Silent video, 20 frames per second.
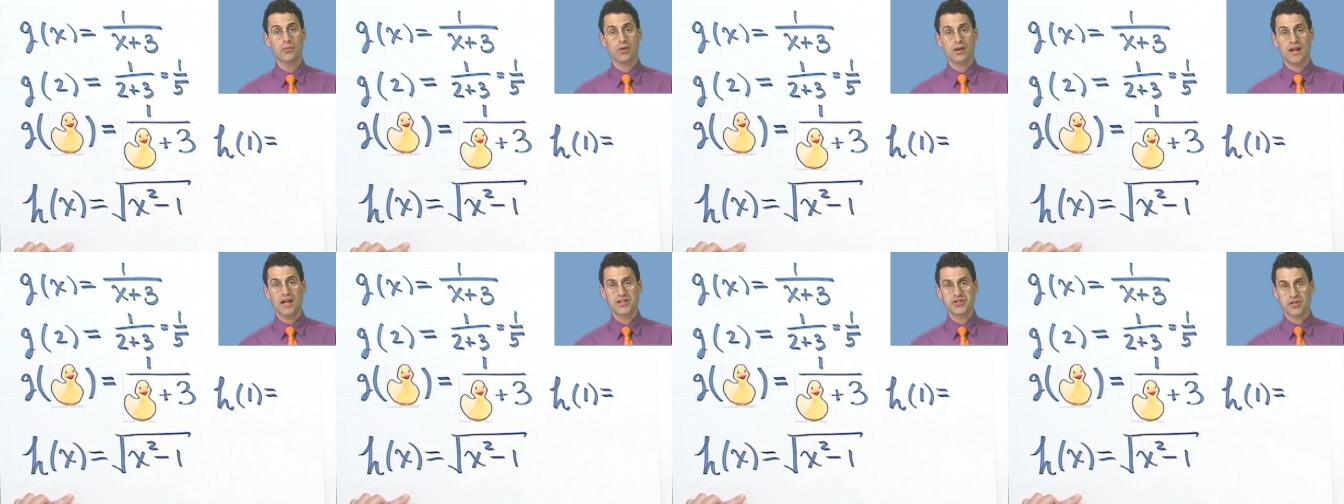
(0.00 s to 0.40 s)

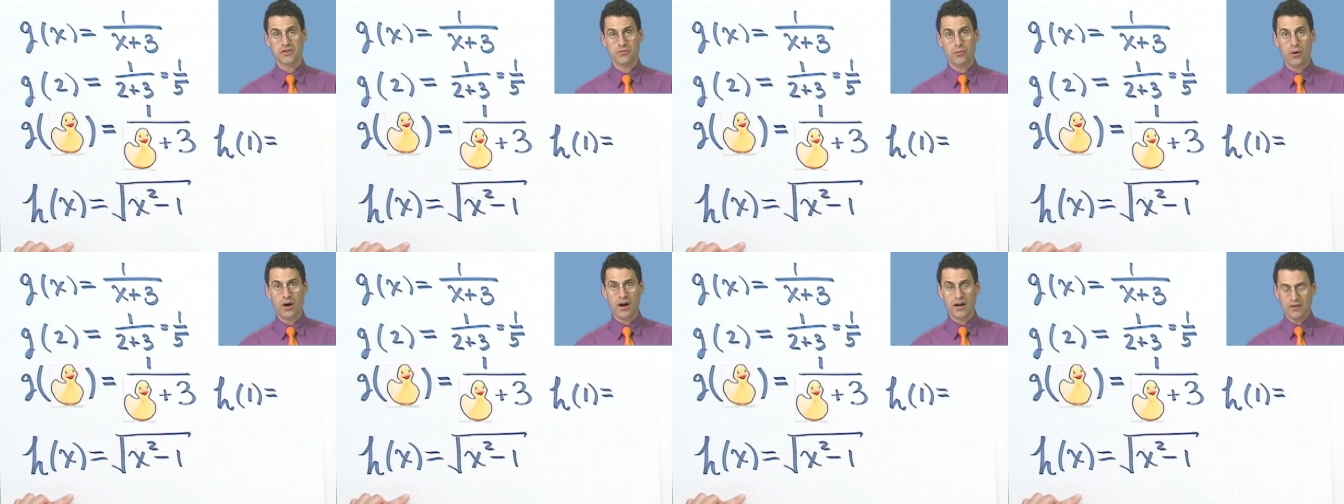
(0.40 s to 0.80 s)
Well, h
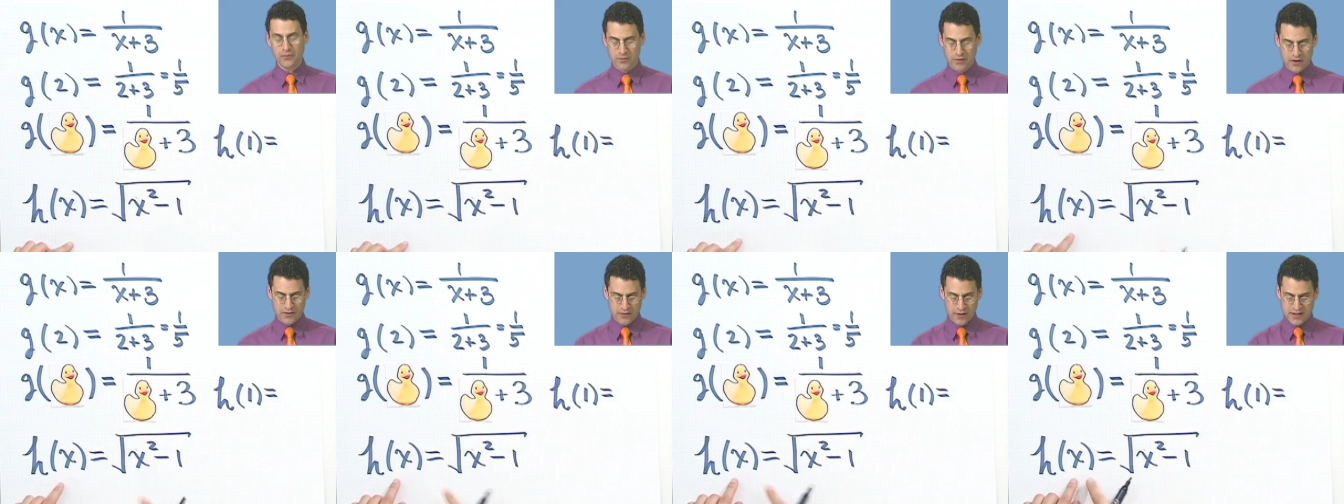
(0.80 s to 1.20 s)
of
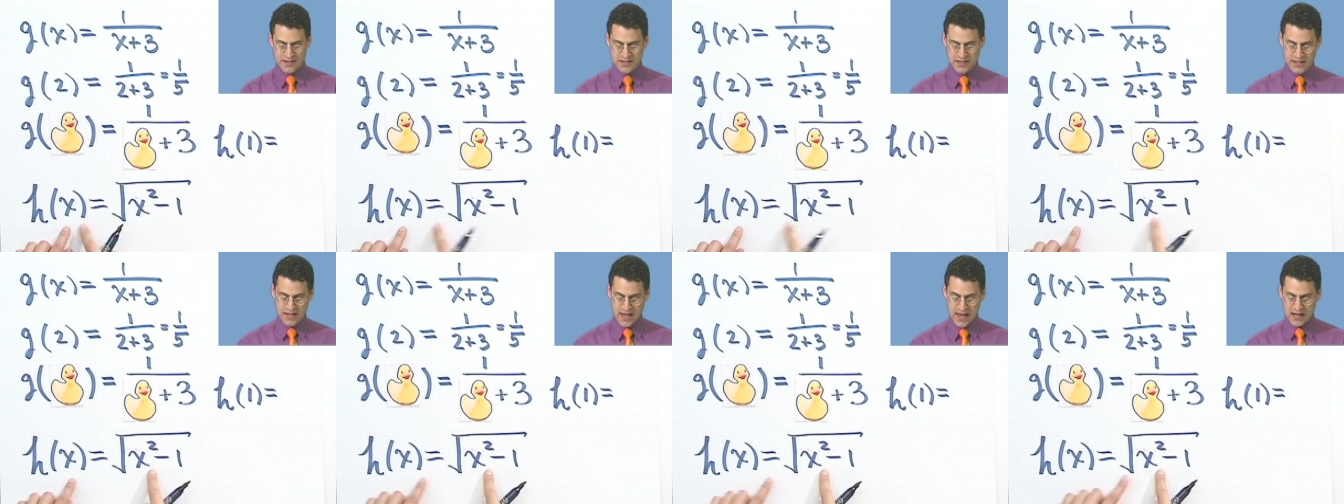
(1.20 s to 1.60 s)
1, wherever I
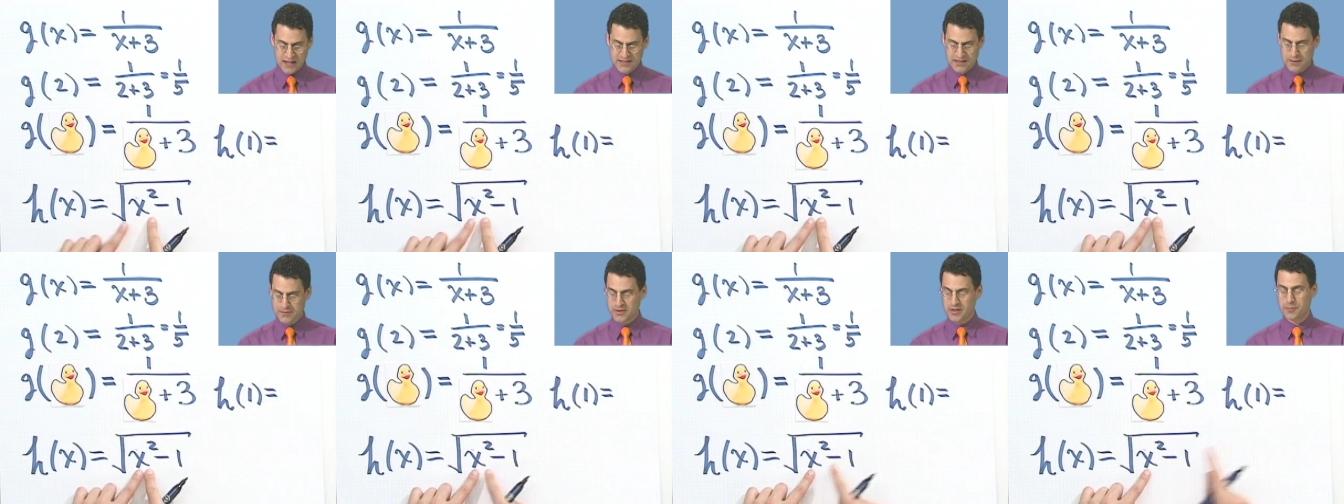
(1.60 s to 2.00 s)
see an
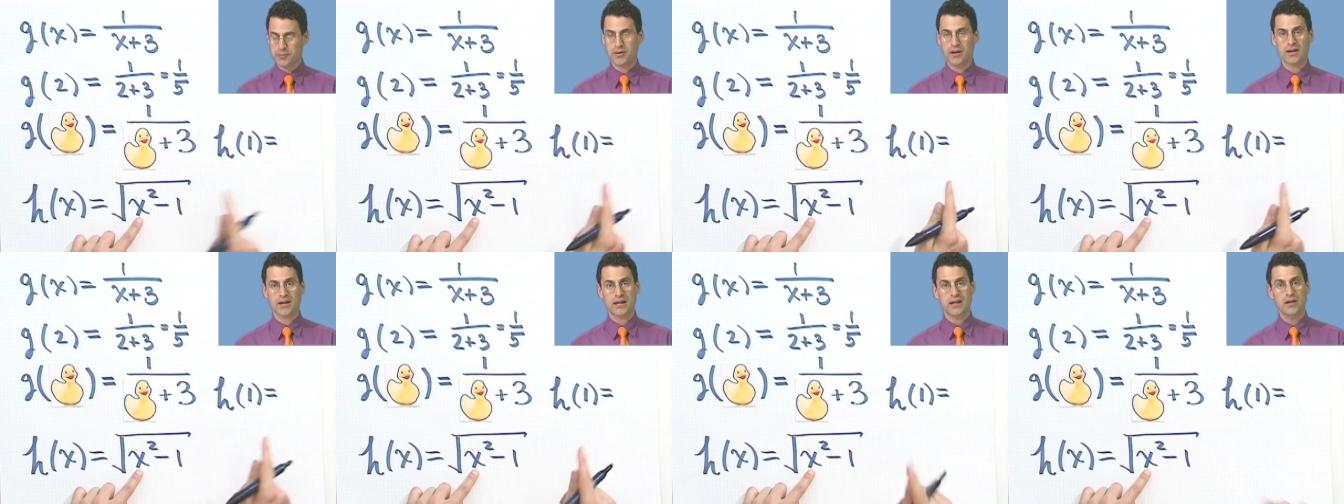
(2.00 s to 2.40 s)
x, I'm going to
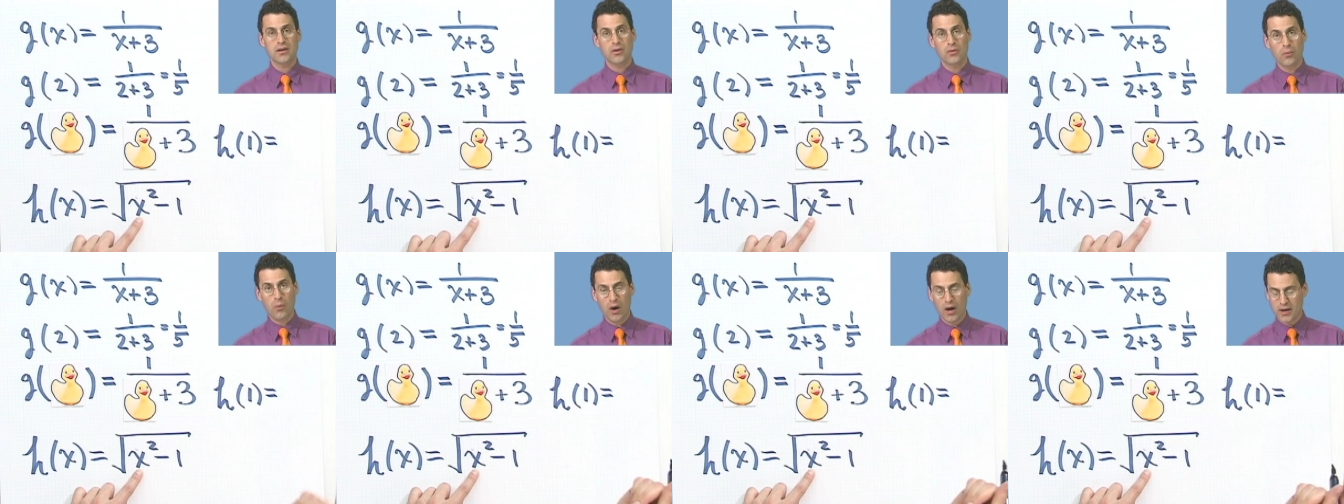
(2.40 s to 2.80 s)
plug in
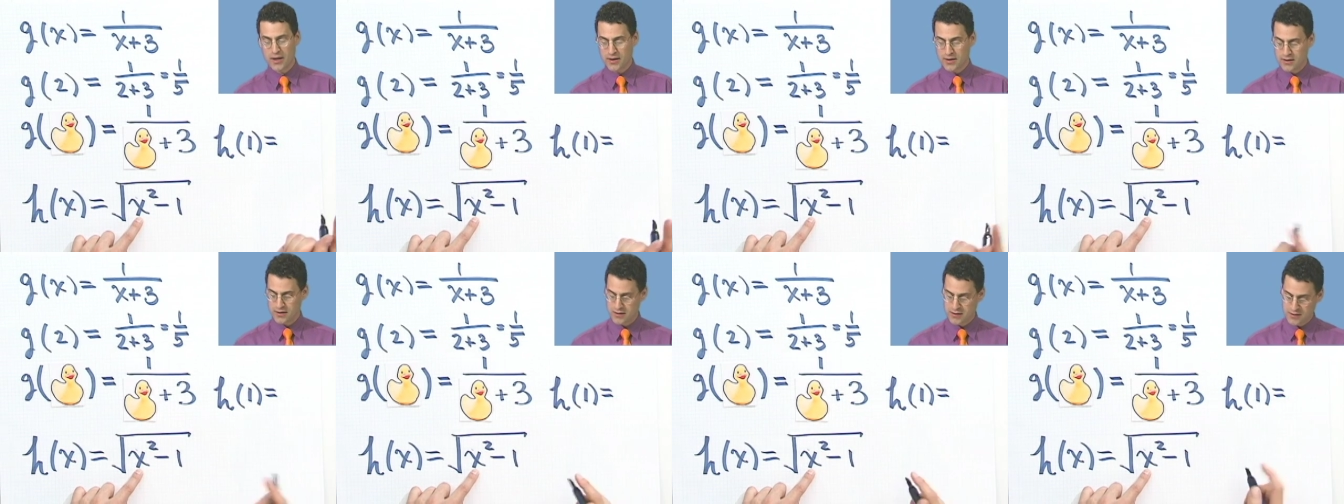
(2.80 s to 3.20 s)

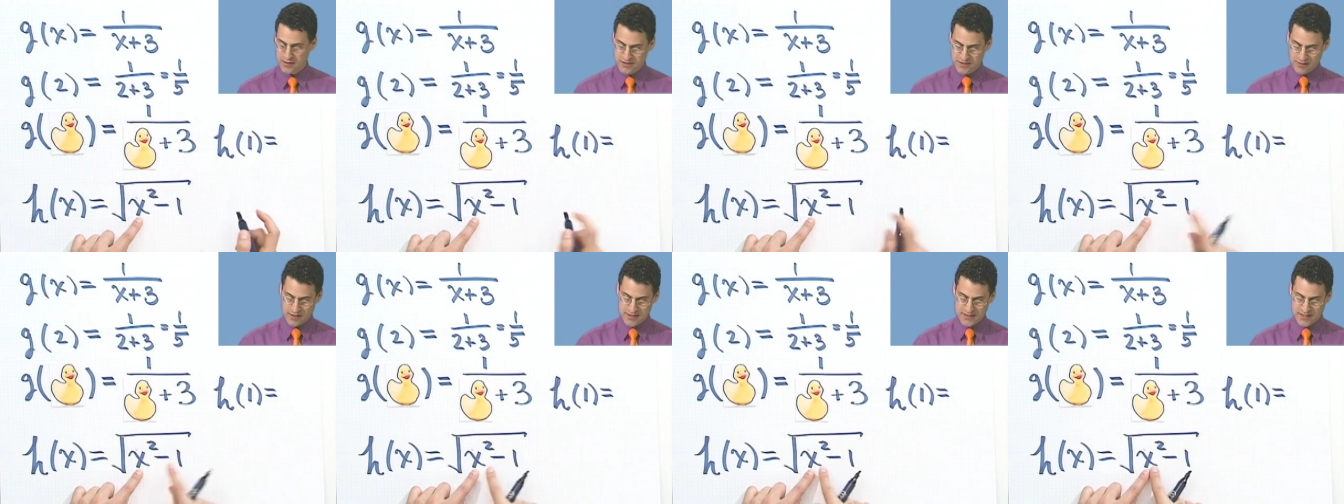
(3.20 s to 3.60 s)
1.
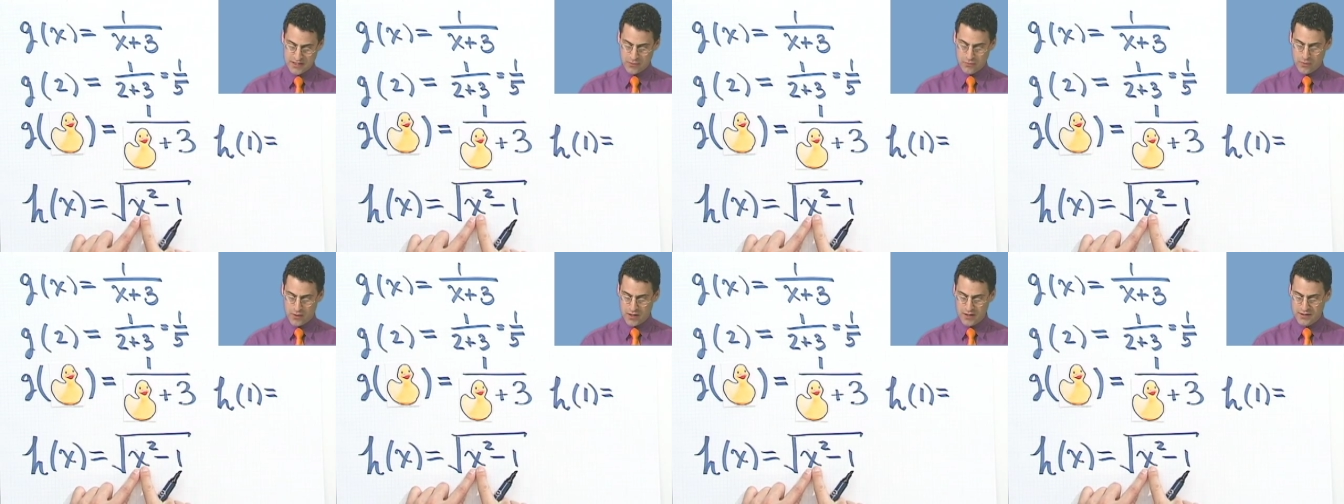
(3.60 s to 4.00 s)
So I see
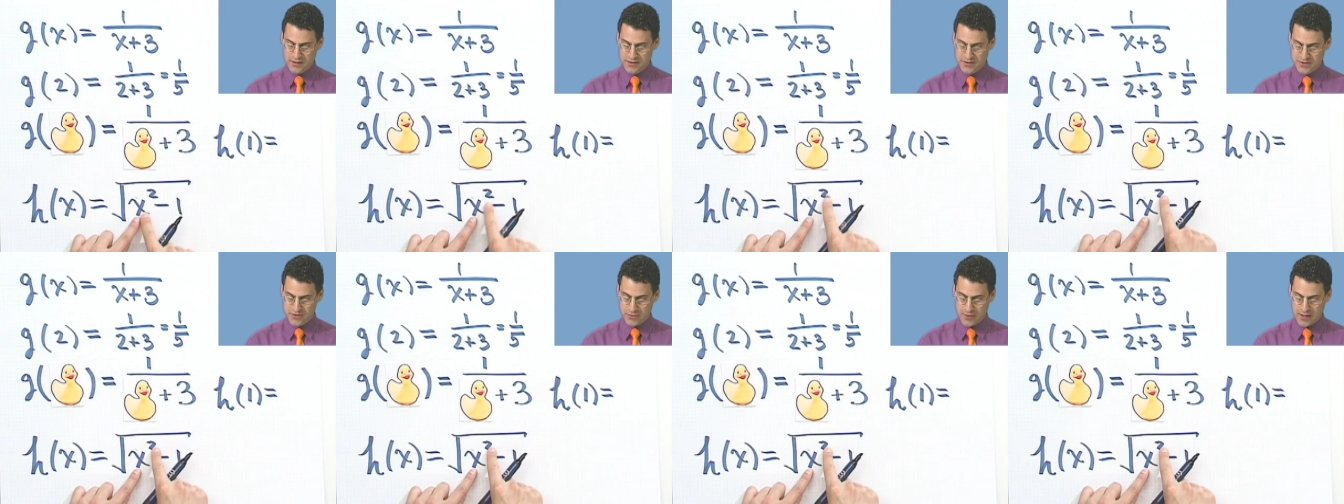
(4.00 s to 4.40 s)
a
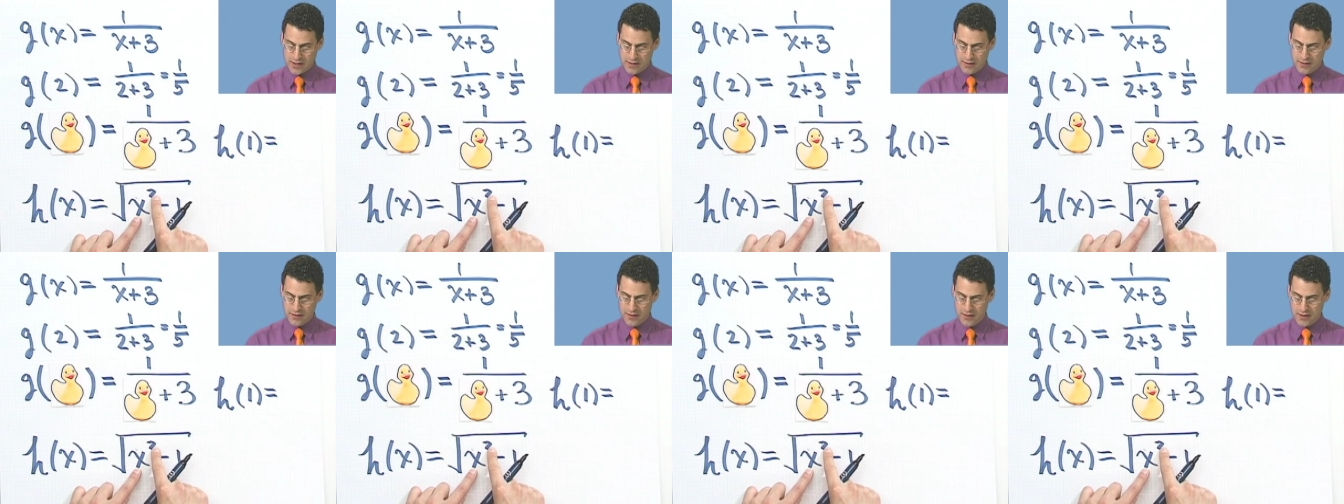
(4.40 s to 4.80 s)
1
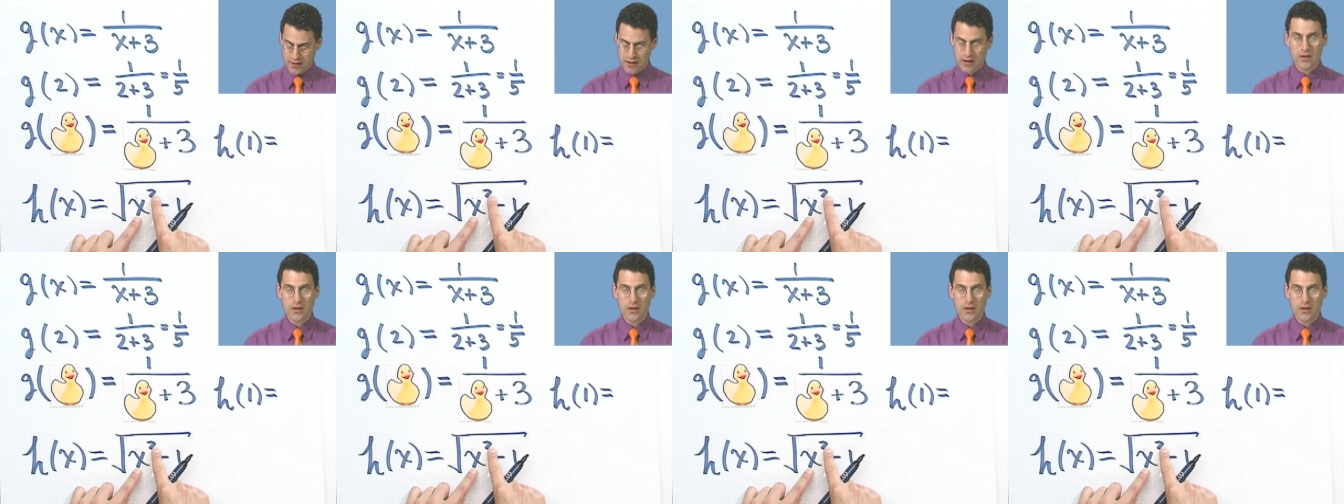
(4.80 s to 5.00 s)
squared.